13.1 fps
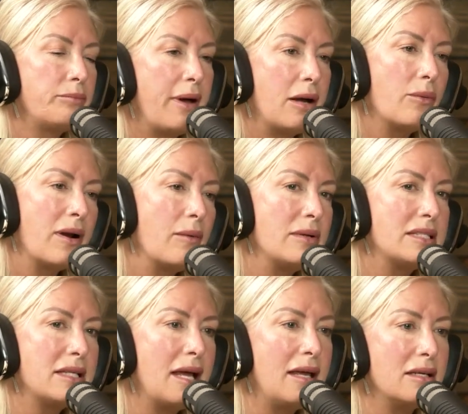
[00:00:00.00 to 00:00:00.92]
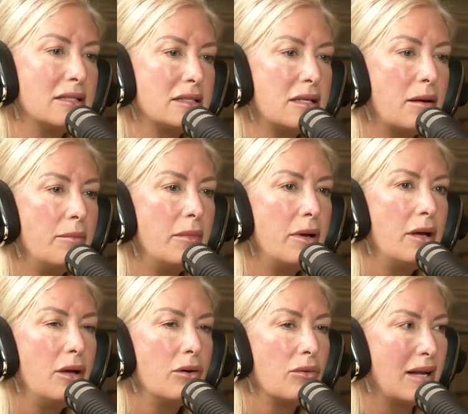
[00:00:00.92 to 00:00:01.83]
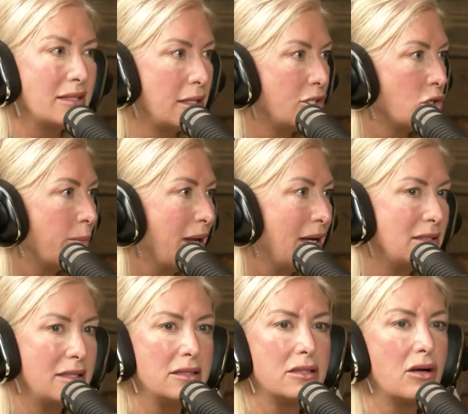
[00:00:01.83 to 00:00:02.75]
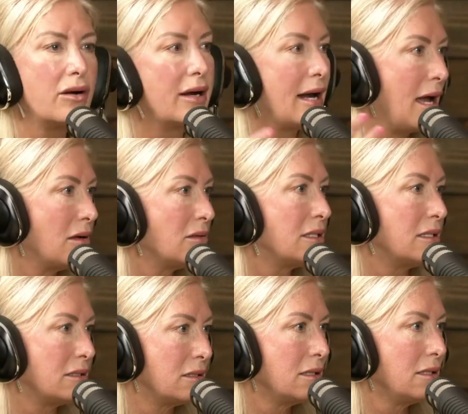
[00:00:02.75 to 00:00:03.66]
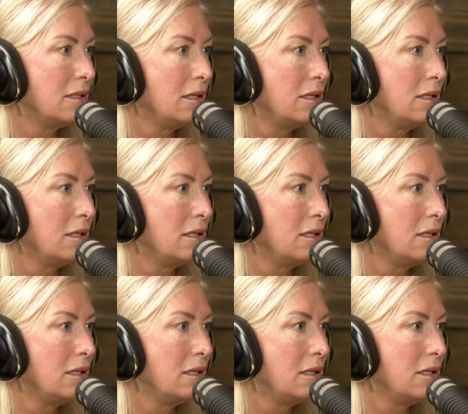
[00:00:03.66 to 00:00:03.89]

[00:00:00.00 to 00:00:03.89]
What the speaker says: But what I would say is some residential places are in houses.